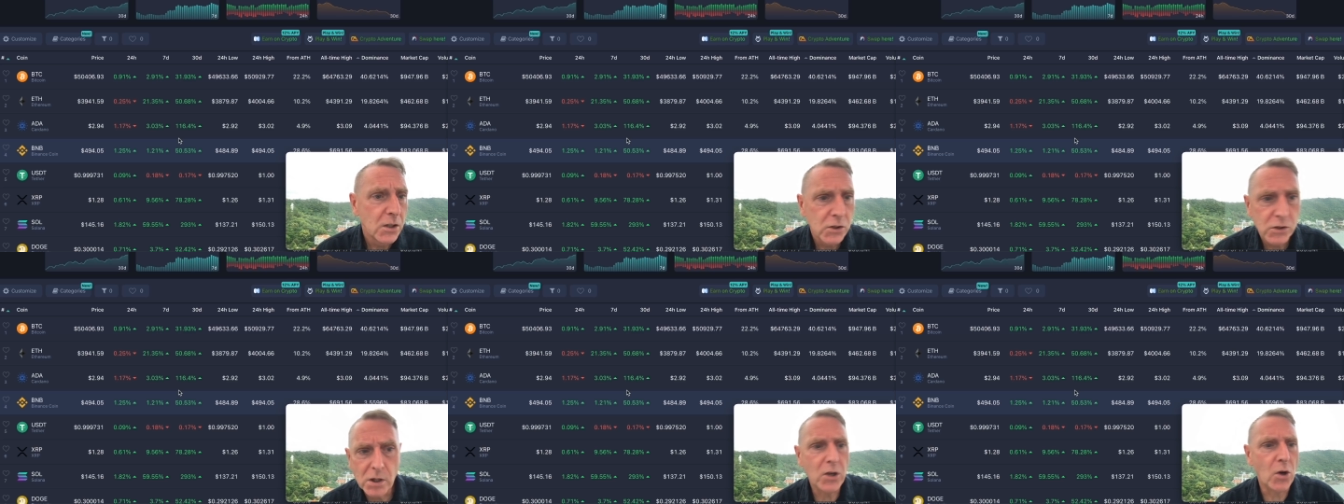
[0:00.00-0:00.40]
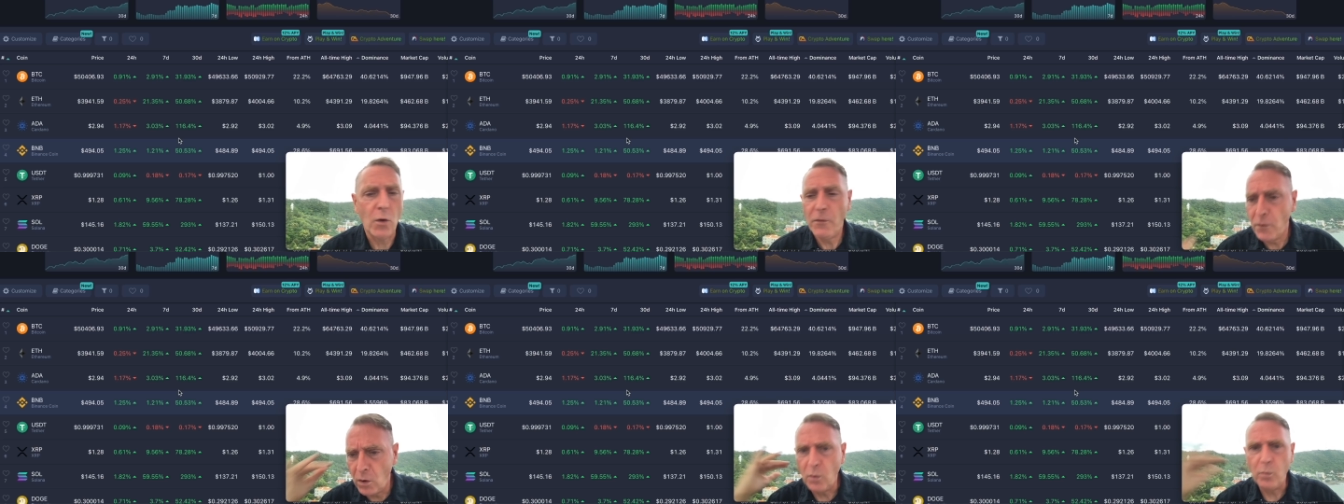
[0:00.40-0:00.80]
you know,
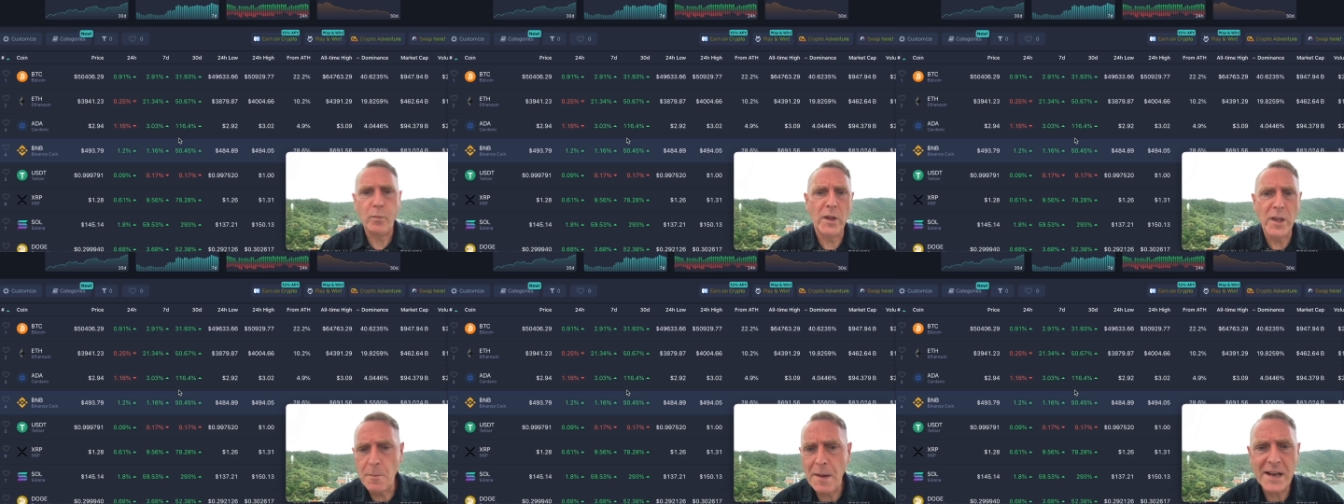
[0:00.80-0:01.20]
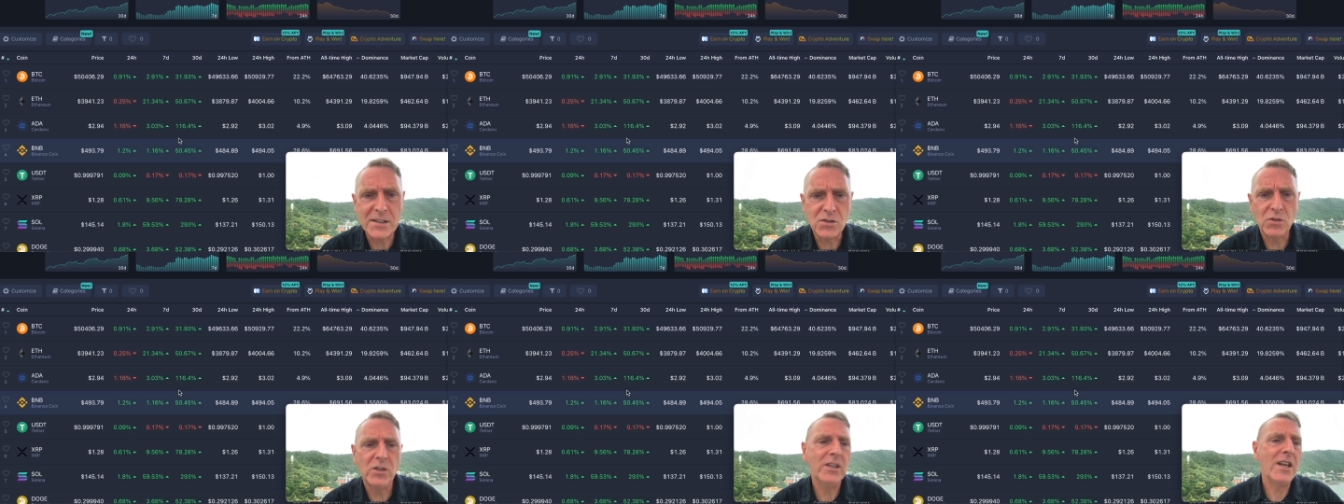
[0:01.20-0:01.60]
in the past
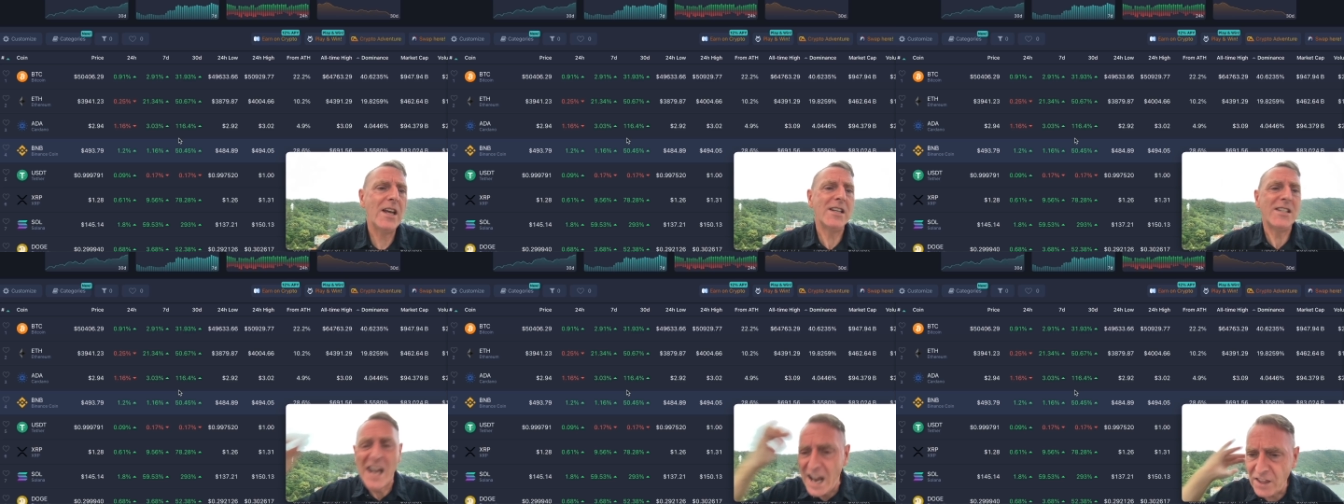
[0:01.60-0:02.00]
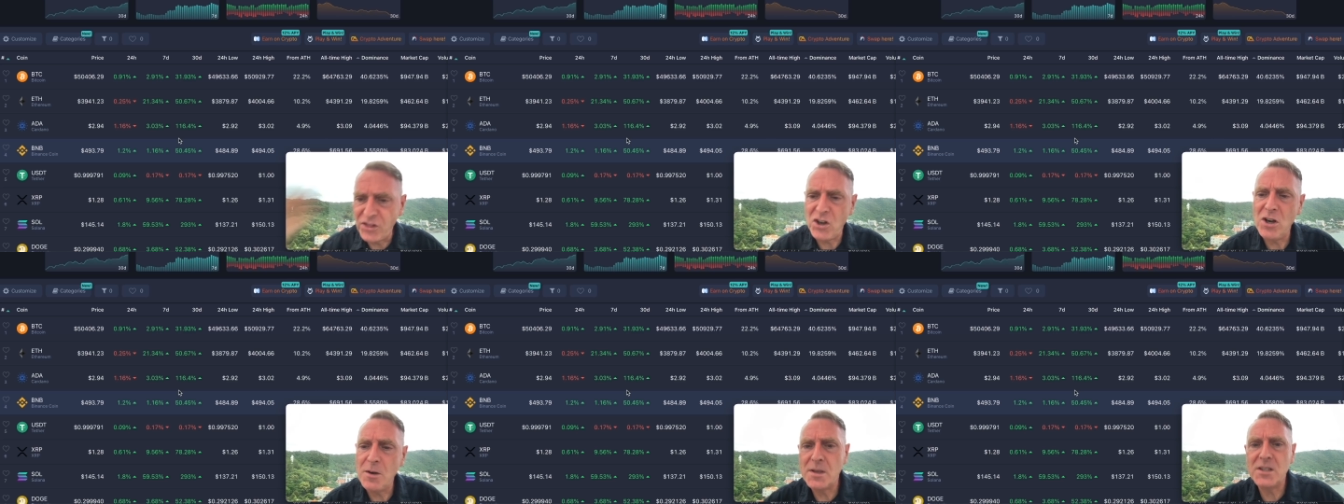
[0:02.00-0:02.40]
30 days,
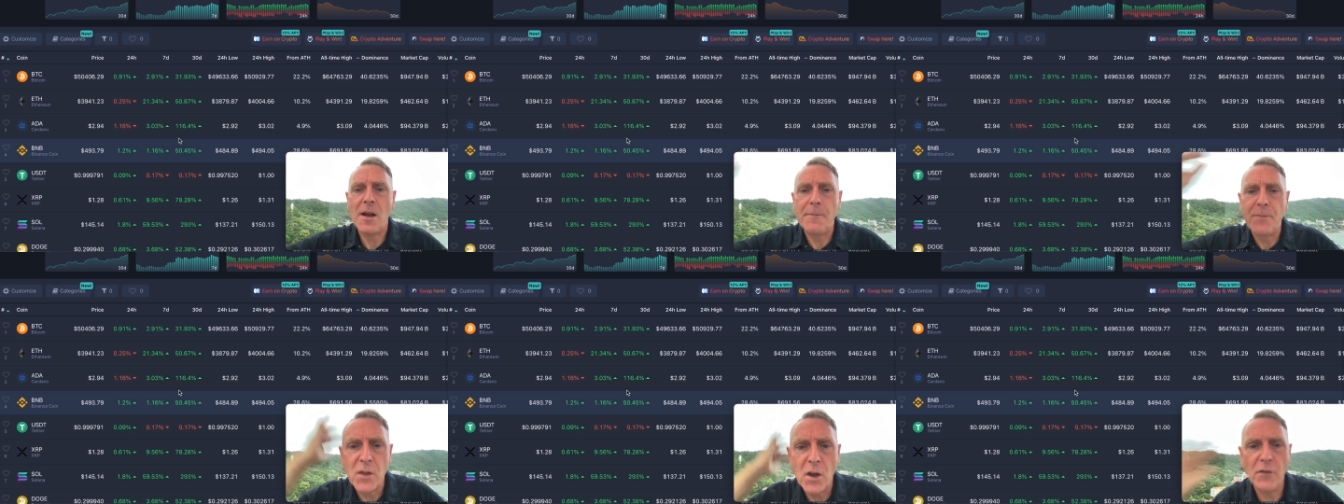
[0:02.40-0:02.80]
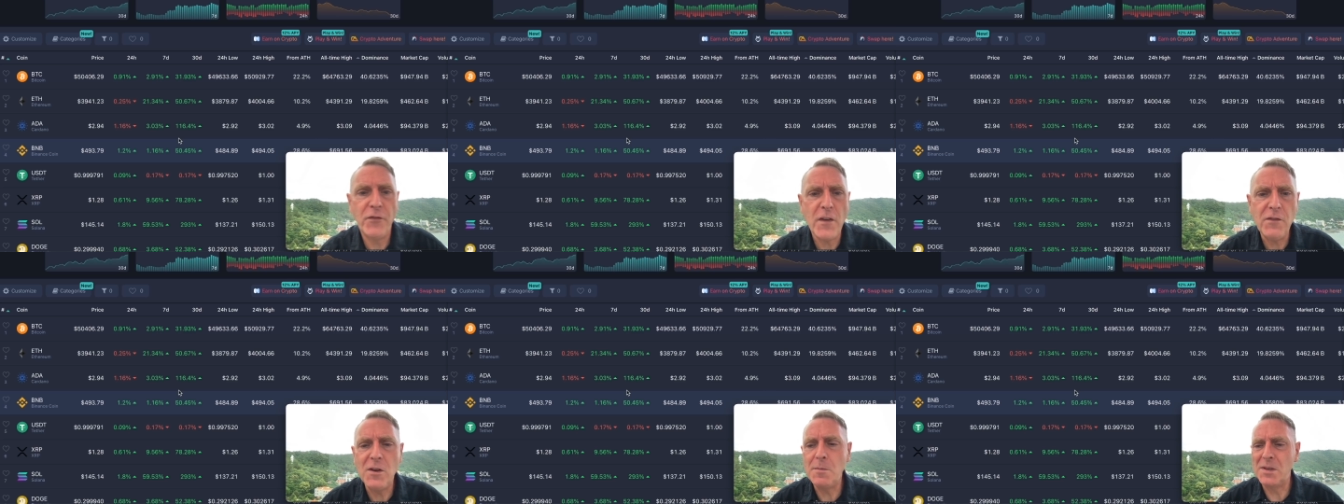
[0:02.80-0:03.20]
Ethereum is up
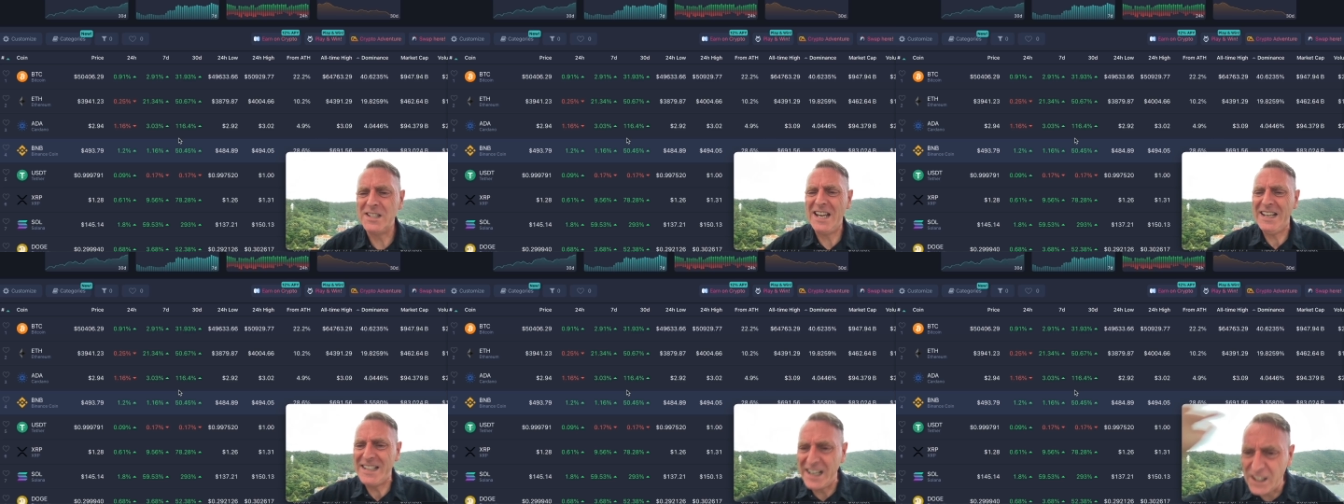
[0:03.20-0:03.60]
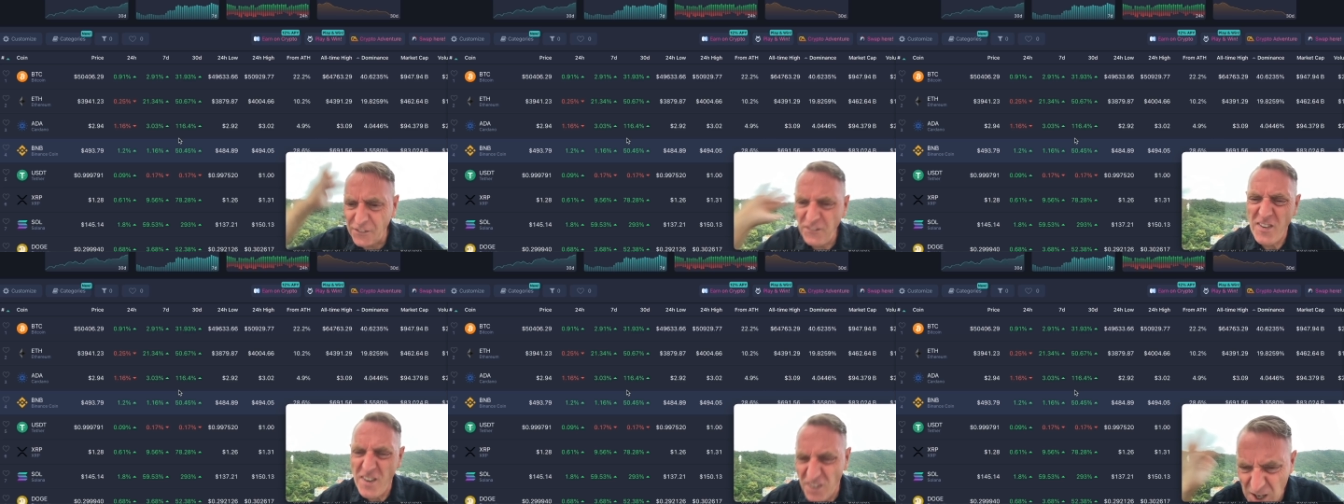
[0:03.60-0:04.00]
50%, guys.
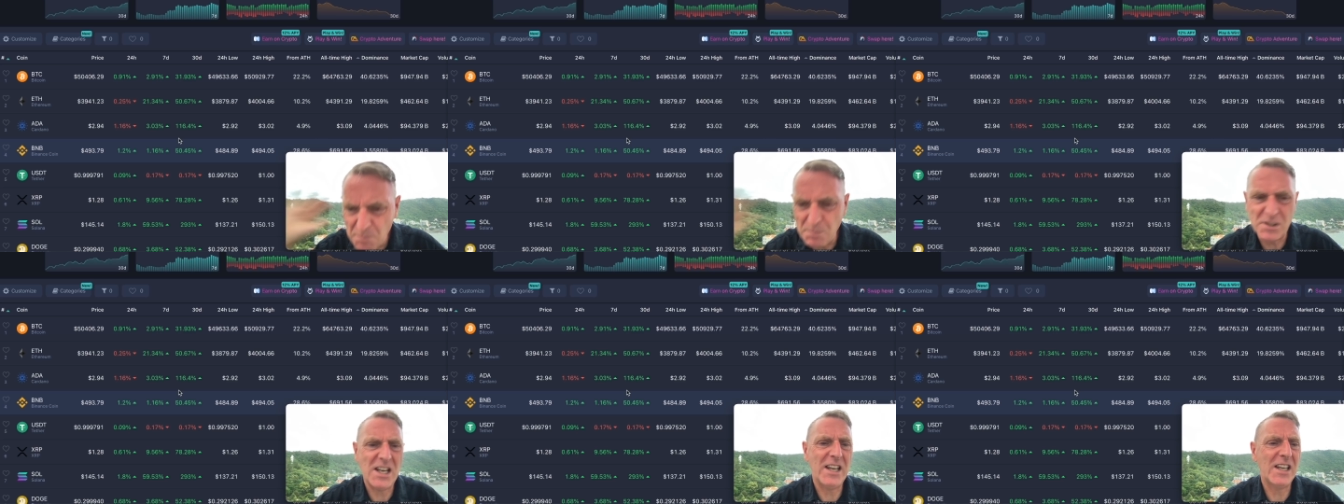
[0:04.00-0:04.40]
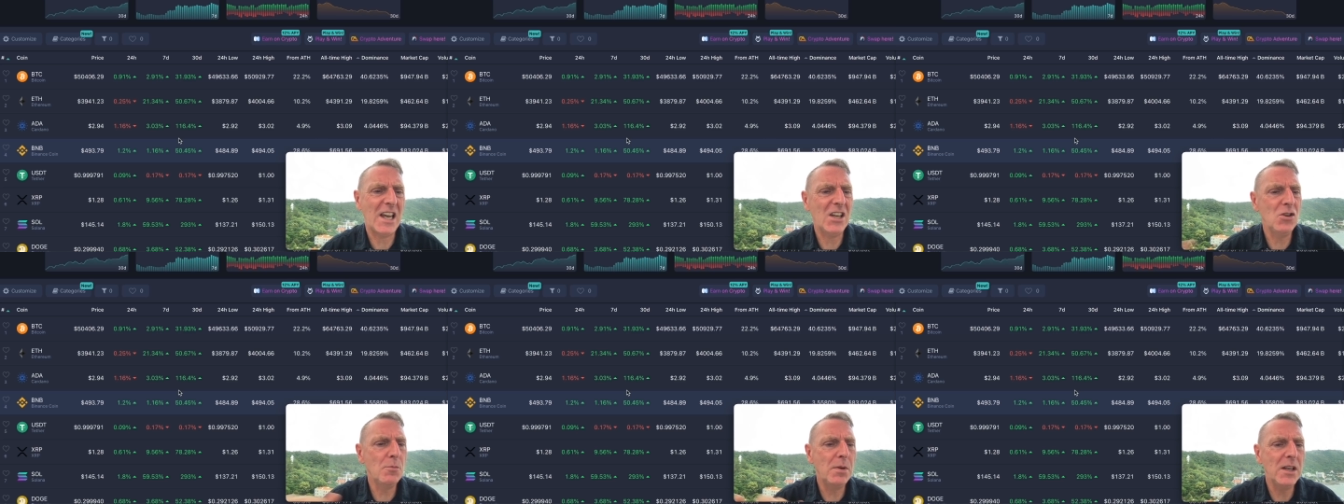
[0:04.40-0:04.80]
50%, can
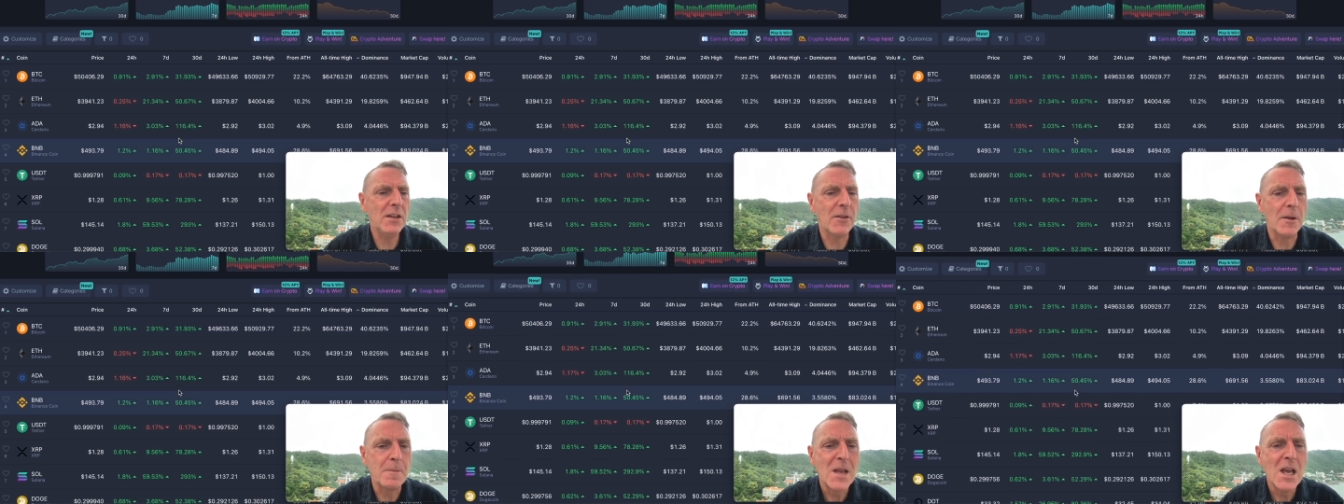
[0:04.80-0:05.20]
you believe it?